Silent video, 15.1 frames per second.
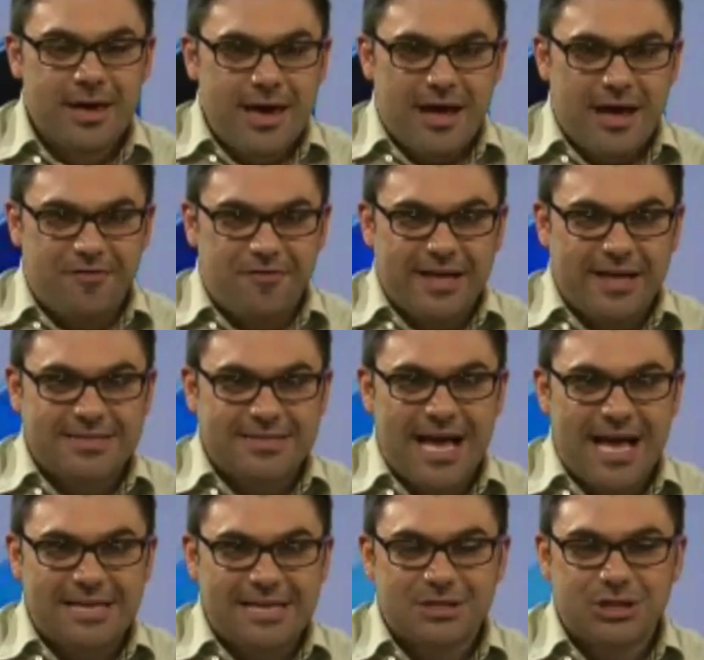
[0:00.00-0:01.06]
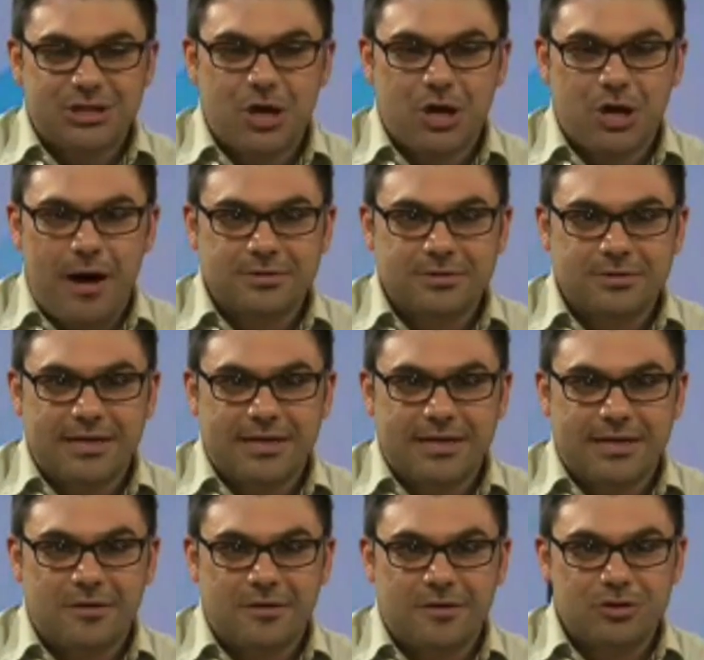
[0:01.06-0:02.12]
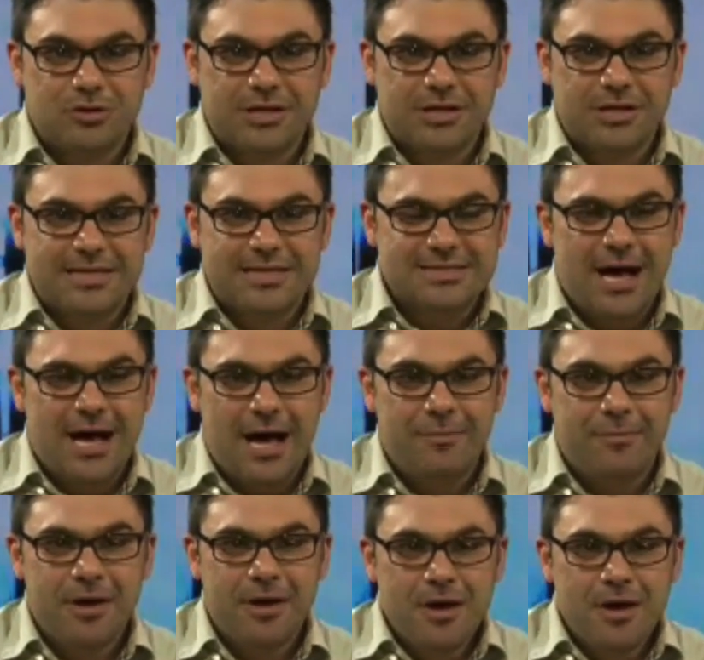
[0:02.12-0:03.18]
had a fantastic show out, and unfortunately this time,